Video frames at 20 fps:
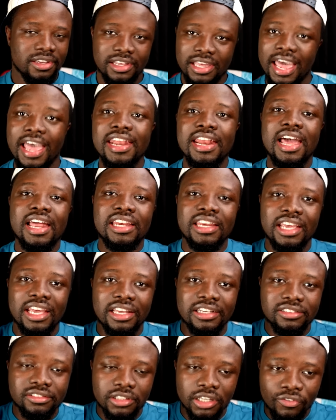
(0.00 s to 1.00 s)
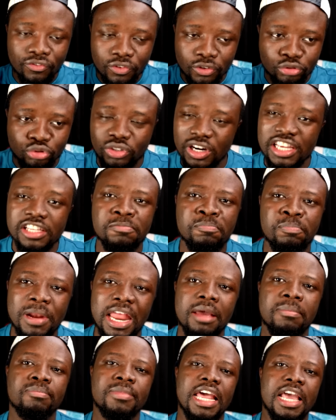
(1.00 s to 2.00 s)
Ghana, yeah, if you dress
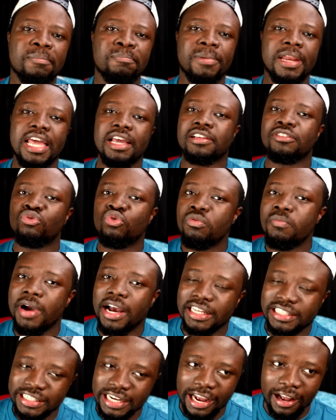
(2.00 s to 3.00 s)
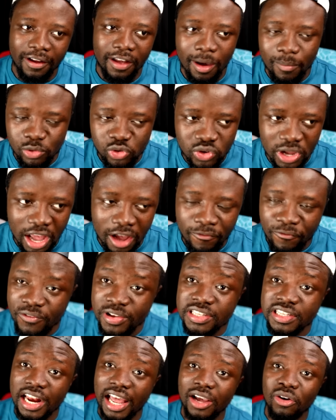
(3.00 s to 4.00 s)
black too much, Abuzi, I
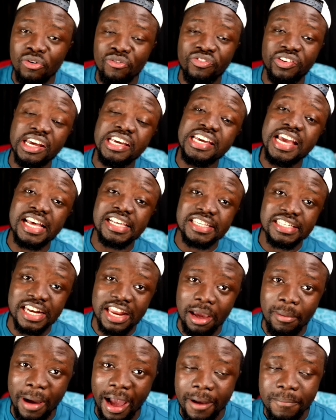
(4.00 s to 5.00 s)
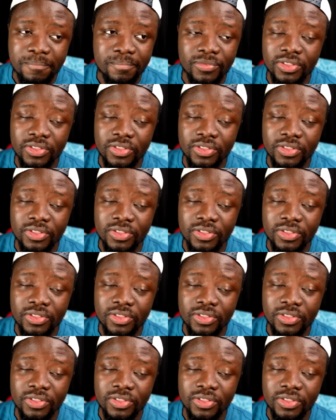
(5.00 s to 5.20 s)
feel like I go for the years and ever.